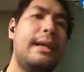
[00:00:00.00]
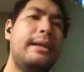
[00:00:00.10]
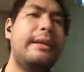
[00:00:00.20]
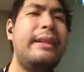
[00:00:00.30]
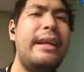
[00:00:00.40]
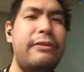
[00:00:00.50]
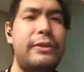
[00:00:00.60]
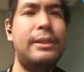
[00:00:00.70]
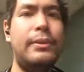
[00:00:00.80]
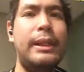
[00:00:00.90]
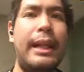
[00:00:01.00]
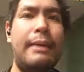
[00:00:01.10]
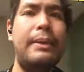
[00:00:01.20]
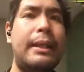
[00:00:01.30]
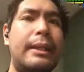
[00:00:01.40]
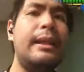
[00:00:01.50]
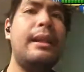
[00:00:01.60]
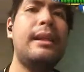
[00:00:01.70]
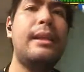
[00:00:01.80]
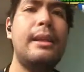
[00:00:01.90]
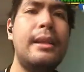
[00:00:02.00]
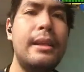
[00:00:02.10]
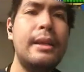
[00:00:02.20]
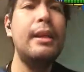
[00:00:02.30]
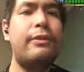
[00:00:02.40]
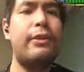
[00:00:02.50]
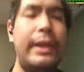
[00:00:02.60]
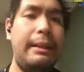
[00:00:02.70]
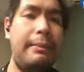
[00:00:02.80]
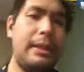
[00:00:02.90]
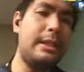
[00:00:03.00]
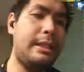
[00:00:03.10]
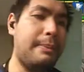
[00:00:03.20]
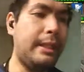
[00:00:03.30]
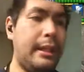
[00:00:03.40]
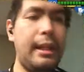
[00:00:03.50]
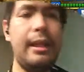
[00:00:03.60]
the def isn't really that big a deal. For nightmare, it is a big deal.